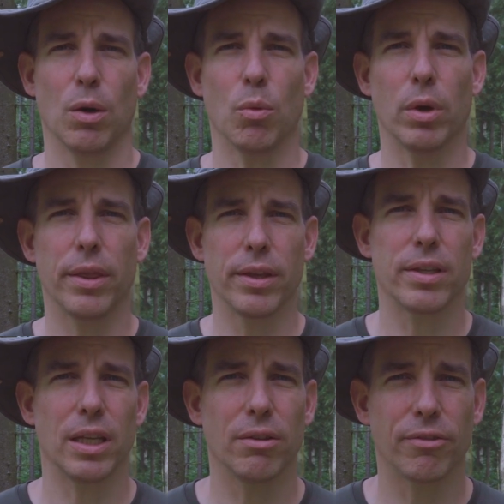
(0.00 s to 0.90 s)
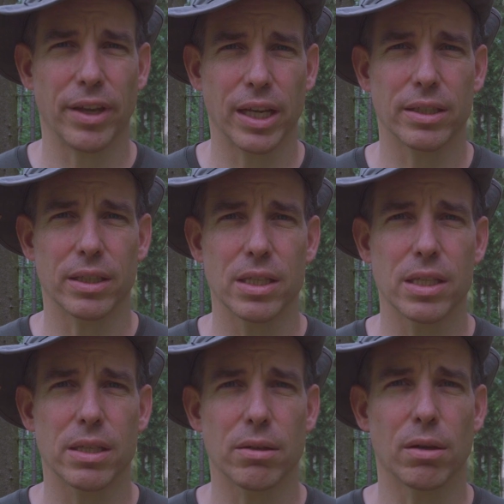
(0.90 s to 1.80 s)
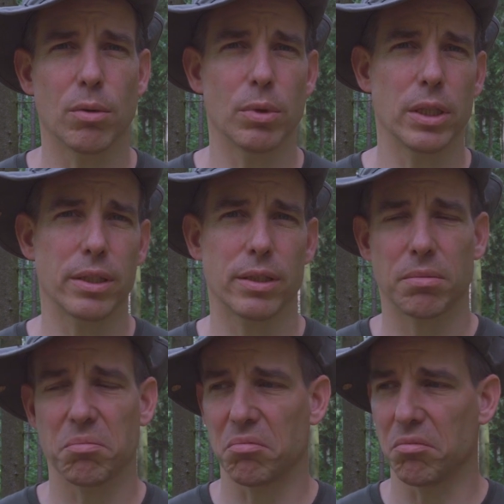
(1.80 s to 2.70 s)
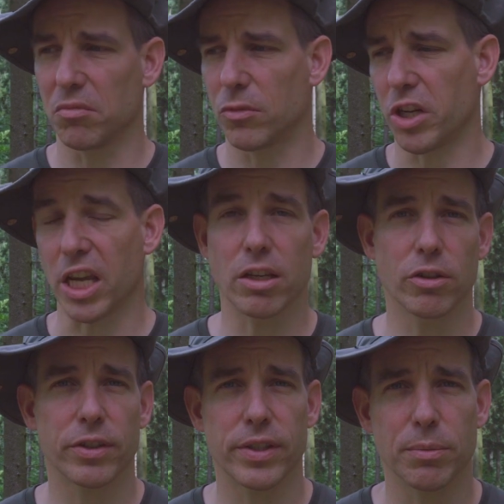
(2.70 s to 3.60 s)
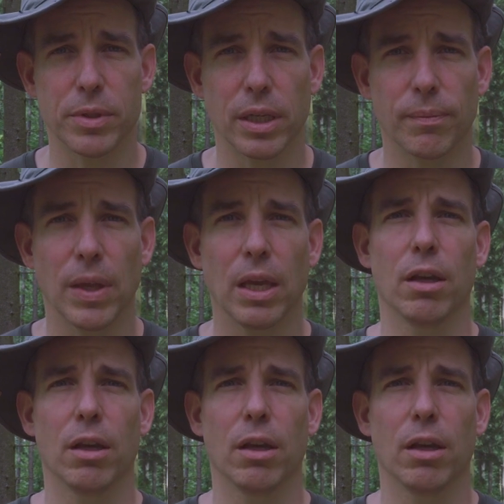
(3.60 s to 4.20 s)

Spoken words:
Will this infect us, or will it change something?